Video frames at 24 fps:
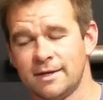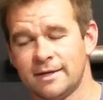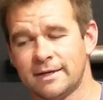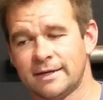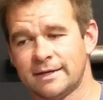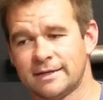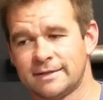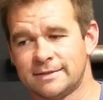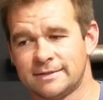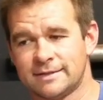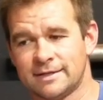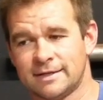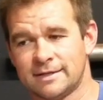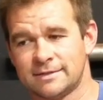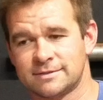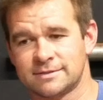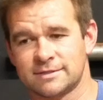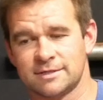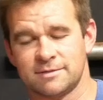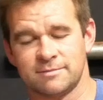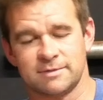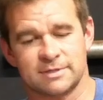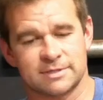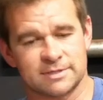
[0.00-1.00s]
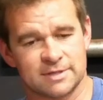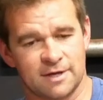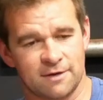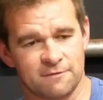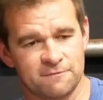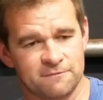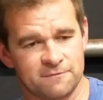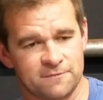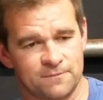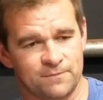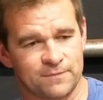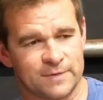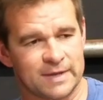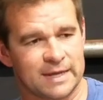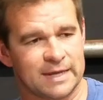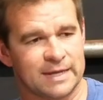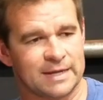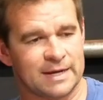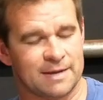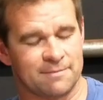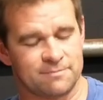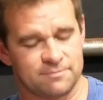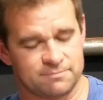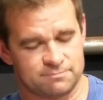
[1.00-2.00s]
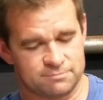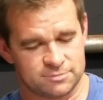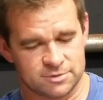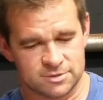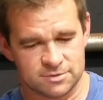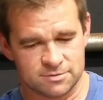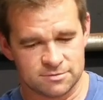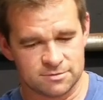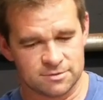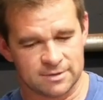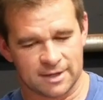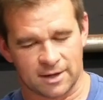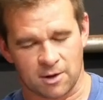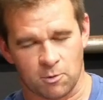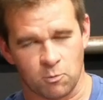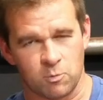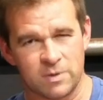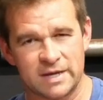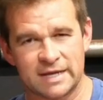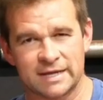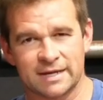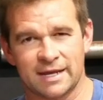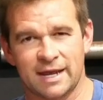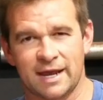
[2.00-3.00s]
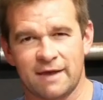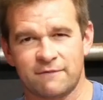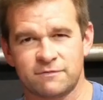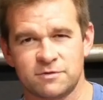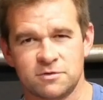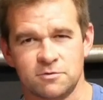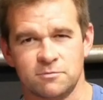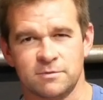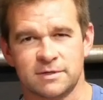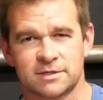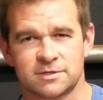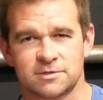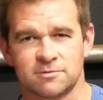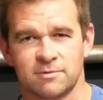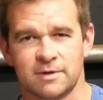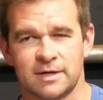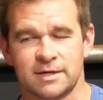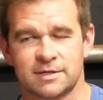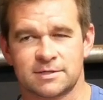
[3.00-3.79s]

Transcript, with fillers: And it's going to be tough. And I'm like a week and a half, 2 weeks away.